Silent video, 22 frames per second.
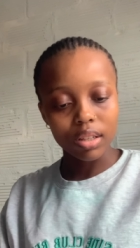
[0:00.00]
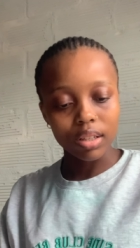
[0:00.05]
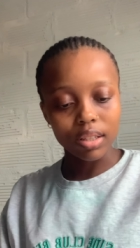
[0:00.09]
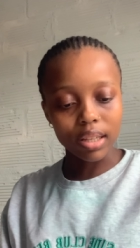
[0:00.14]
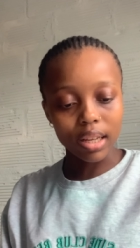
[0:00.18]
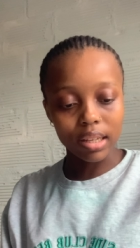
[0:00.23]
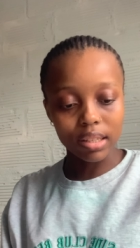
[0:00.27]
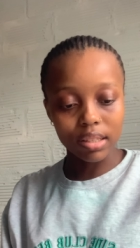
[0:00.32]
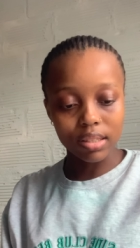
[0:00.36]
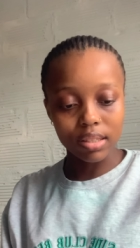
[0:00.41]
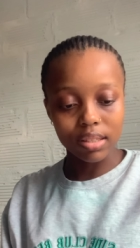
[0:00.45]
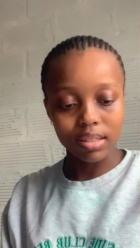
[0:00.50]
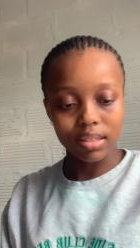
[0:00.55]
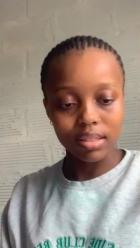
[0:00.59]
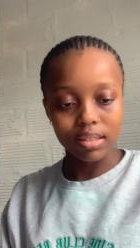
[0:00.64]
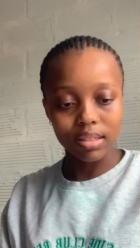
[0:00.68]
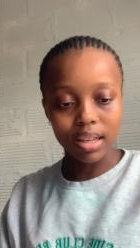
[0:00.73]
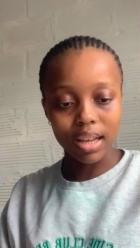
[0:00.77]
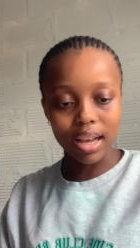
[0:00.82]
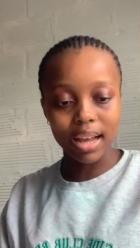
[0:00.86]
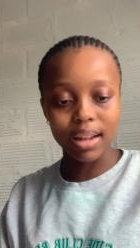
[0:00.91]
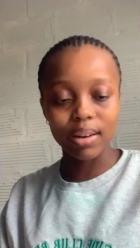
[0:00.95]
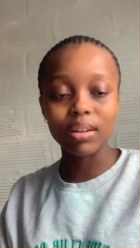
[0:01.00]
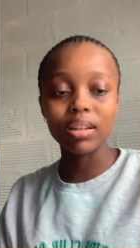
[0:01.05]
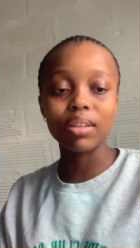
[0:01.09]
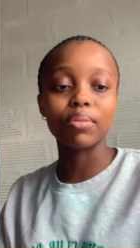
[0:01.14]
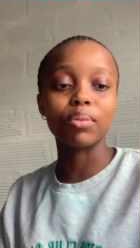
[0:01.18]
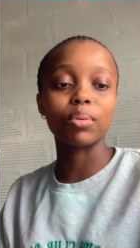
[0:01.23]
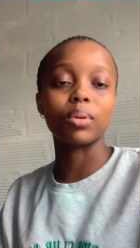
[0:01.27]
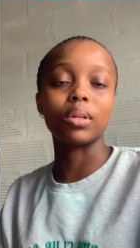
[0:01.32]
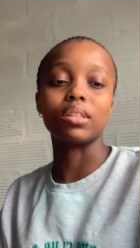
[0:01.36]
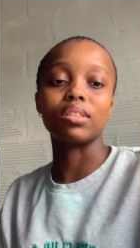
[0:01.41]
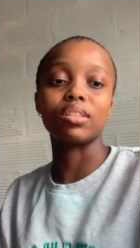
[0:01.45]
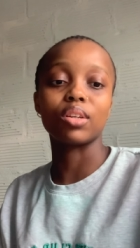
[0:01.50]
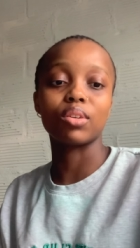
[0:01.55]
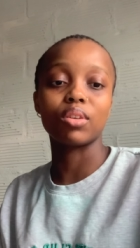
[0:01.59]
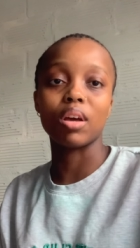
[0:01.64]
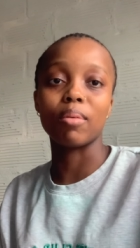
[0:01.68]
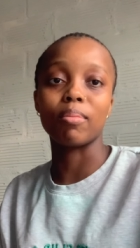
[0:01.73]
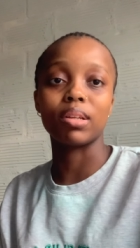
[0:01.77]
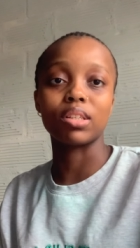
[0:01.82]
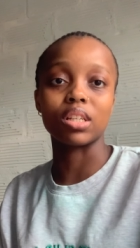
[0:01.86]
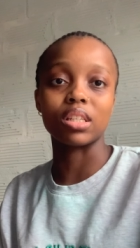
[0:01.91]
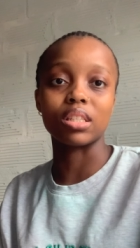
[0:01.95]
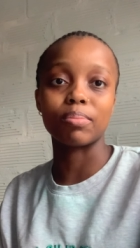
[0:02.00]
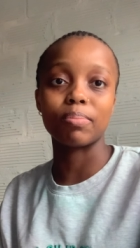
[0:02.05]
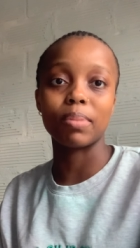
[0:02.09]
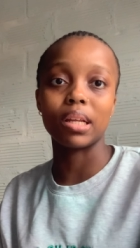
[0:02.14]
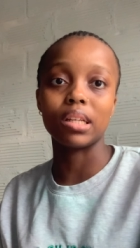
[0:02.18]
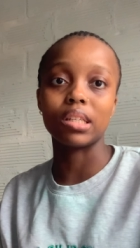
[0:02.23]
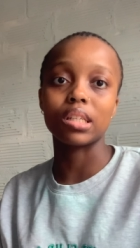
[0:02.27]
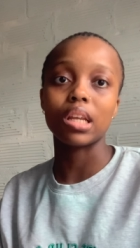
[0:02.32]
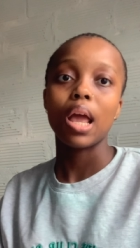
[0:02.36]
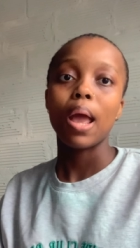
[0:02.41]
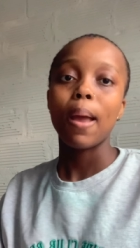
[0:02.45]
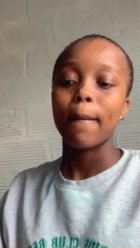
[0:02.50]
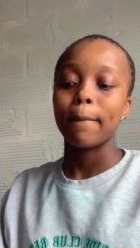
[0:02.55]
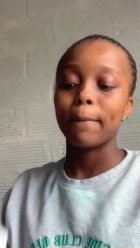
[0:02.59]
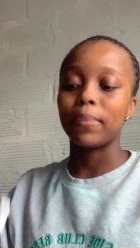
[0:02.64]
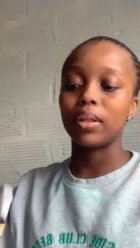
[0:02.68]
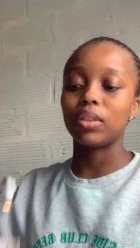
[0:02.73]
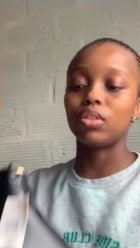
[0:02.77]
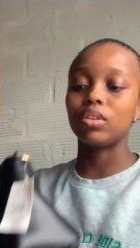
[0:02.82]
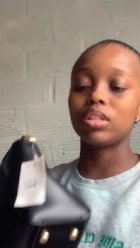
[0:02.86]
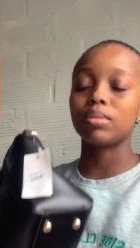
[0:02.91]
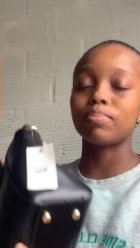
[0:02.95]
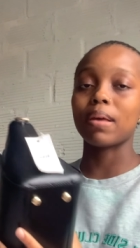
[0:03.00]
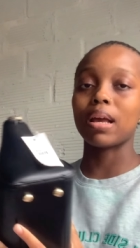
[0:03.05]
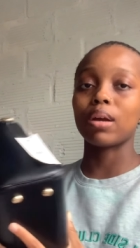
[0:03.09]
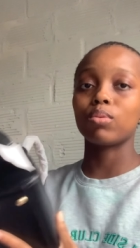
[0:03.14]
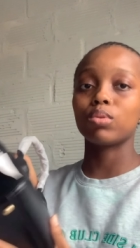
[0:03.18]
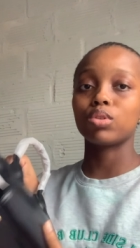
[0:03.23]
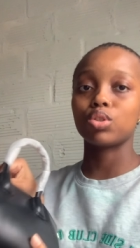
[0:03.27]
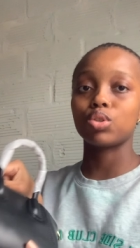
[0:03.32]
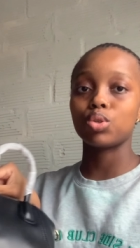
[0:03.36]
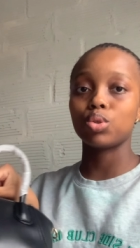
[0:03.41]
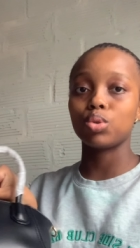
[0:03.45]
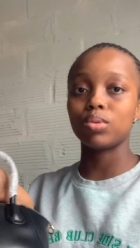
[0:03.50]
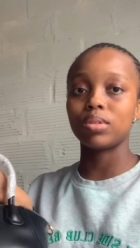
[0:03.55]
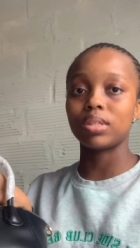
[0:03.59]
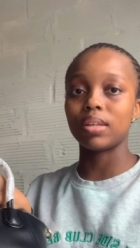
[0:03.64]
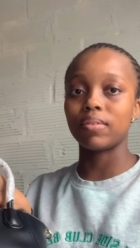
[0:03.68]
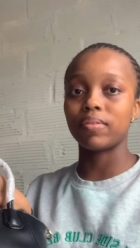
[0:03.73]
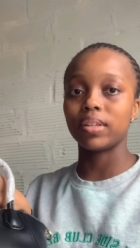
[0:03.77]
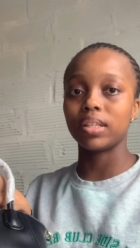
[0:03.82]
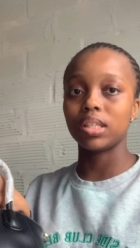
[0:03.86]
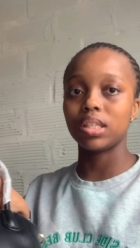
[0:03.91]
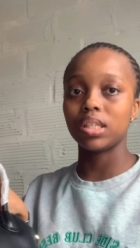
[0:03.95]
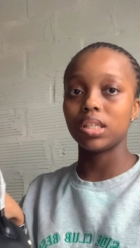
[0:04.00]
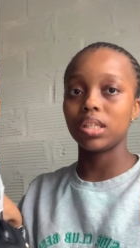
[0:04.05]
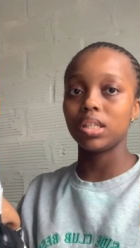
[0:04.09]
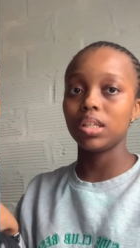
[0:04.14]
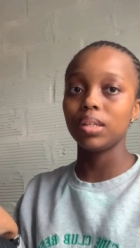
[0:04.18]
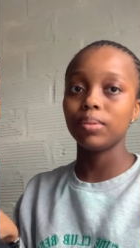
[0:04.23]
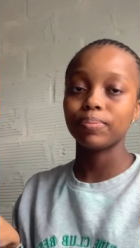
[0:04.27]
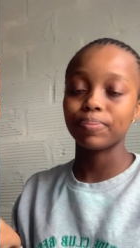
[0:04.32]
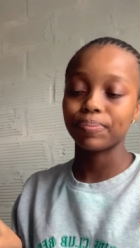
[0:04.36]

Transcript: Guys, I don't even want to tell you how much I spent, but this bag was 270.